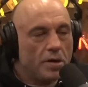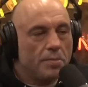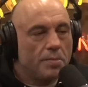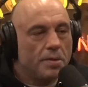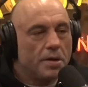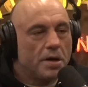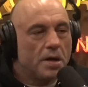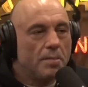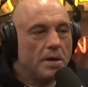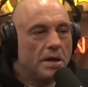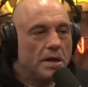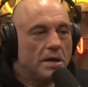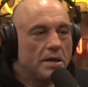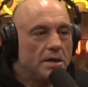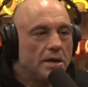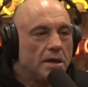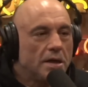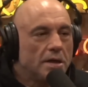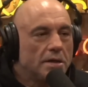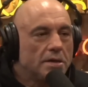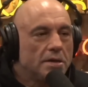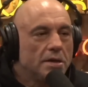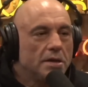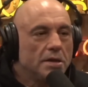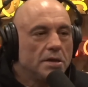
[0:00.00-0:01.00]
you becoming
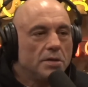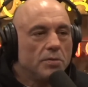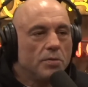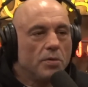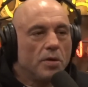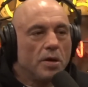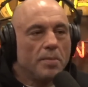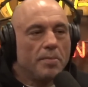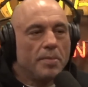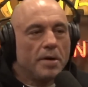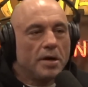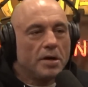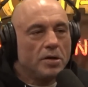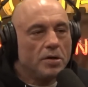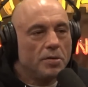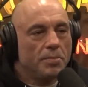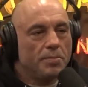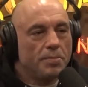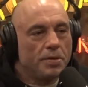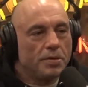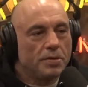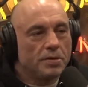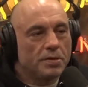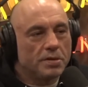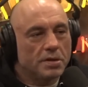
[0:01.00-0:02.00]
addicted. They're yeah, the
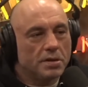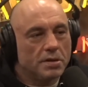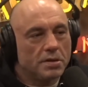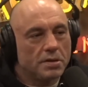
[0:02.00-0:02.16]
DEA went